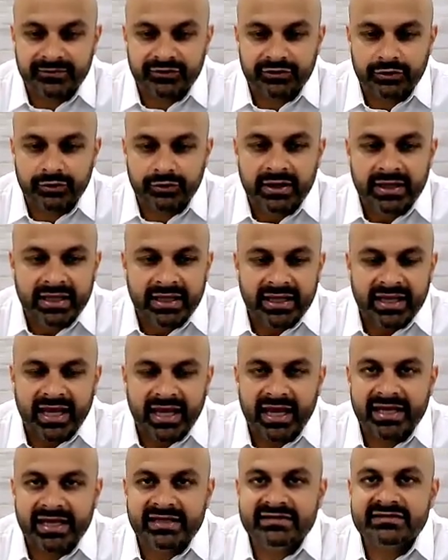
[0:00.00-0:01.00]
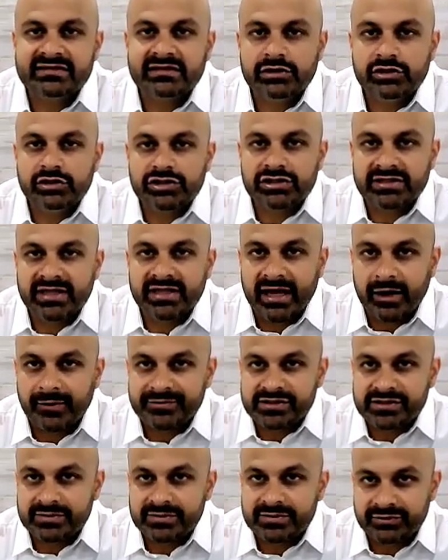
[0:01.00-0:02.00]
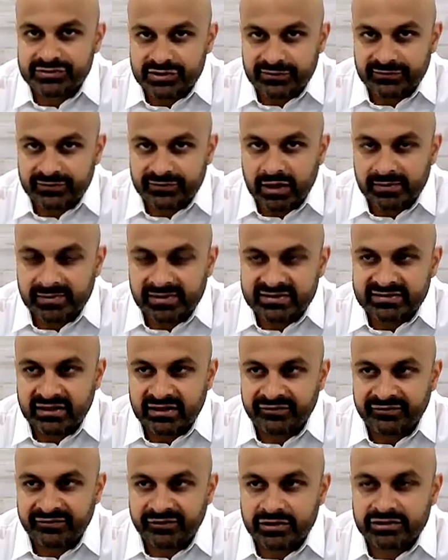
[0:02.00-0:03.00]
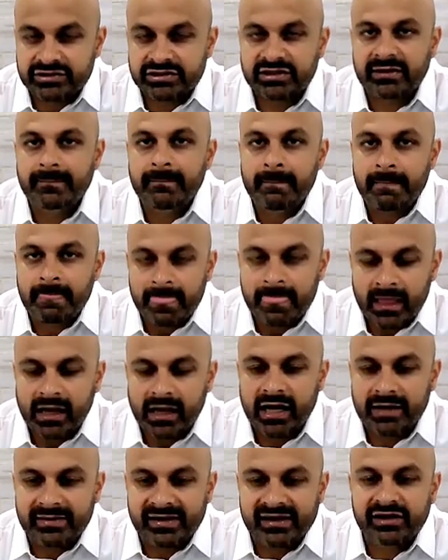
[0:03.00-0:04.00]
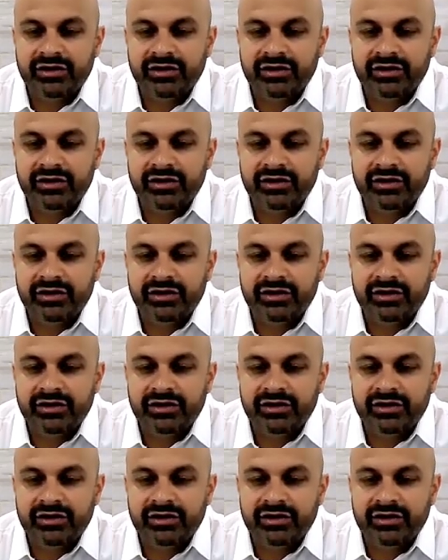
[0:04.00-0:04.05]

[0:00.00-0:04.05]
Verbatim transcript: So any solution that helps to preserve goblet cell function, I'm a